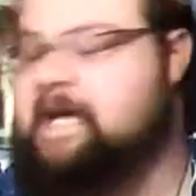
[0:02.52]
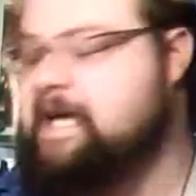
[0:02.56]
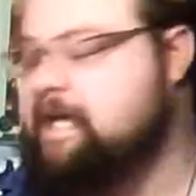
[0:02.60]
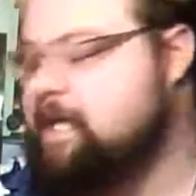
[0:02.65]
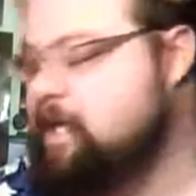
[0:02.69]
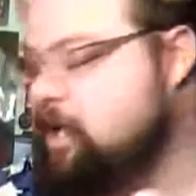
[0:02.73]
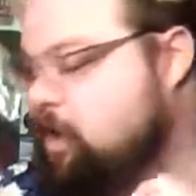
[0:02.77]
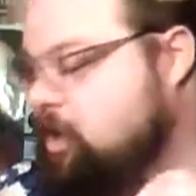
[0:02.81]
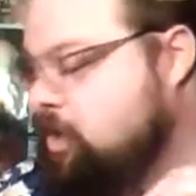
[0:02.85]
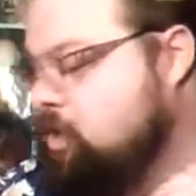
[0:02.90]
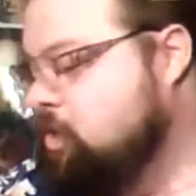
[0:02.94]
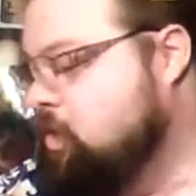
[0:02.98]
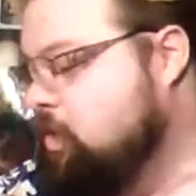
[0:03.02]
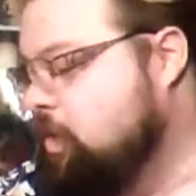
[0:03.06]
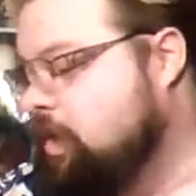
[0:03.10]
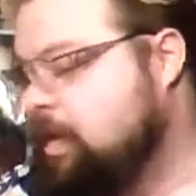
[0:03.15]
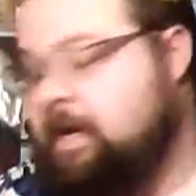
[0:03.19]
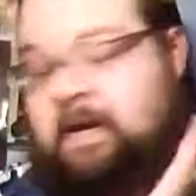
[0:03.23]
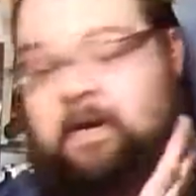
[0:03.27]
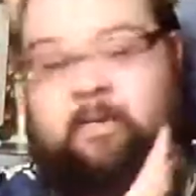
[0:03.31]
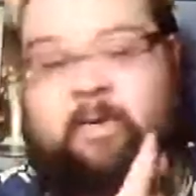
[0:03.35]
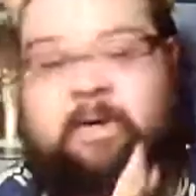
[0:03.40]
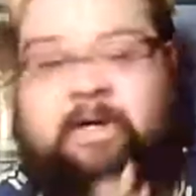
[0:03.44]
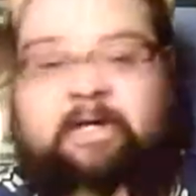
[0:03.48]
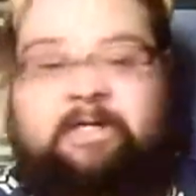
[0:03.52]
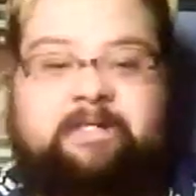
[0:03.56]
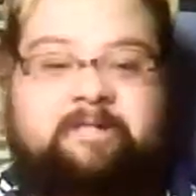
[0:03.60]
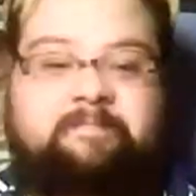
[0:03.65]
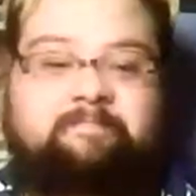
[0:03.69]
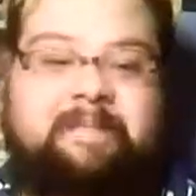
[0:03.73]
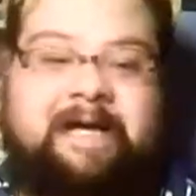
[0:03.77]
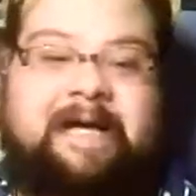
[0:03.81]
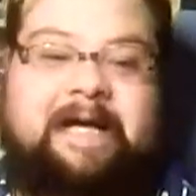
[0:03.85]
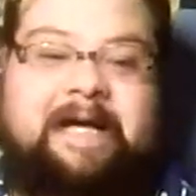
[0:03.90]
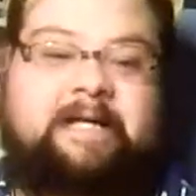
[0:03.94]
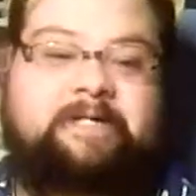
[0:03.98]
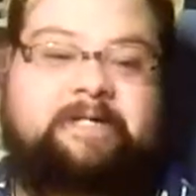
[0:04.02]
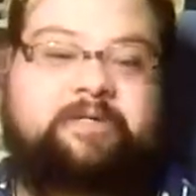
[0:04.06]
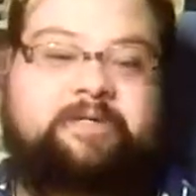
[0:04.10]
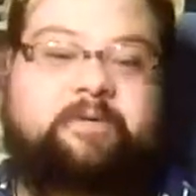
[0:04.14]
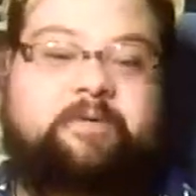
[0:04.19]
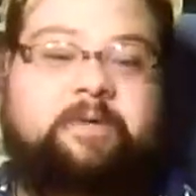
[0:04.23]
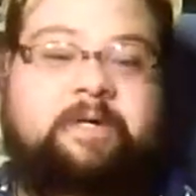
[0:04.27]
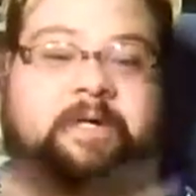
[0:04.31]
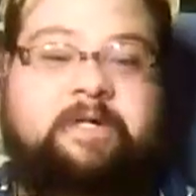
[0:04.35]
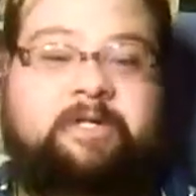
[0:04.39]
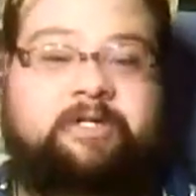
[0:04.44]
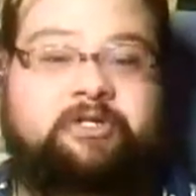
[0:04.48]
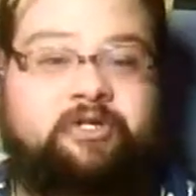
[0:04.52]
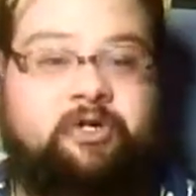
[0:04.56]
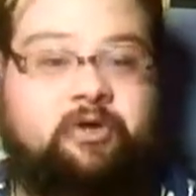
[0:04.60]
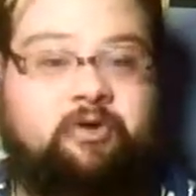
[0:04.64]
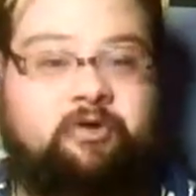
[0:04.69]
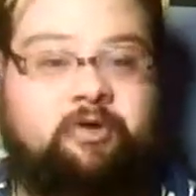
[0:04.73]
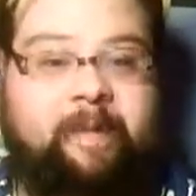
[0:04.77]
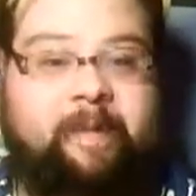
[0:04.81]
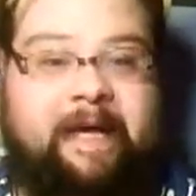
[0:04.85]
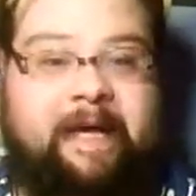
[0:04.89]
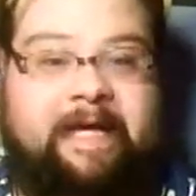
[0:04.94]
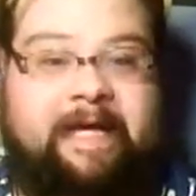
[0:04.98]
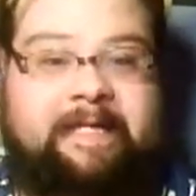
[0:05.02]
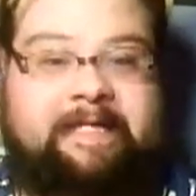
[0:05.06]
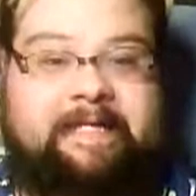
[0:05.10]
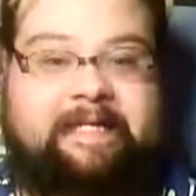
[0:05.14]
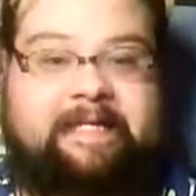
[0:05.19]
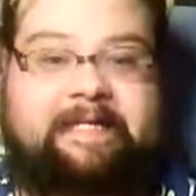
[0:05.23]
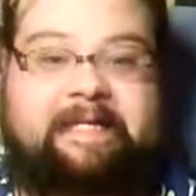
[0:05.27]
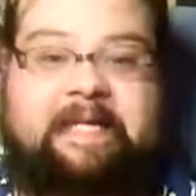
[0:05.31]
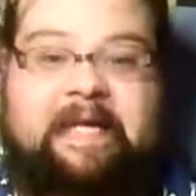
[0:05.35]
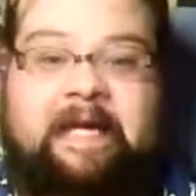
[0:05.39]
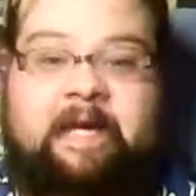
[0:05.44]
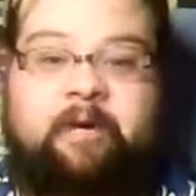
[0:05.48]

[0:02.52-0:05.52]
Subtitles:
Hello, welcome back to Joeofthemasks.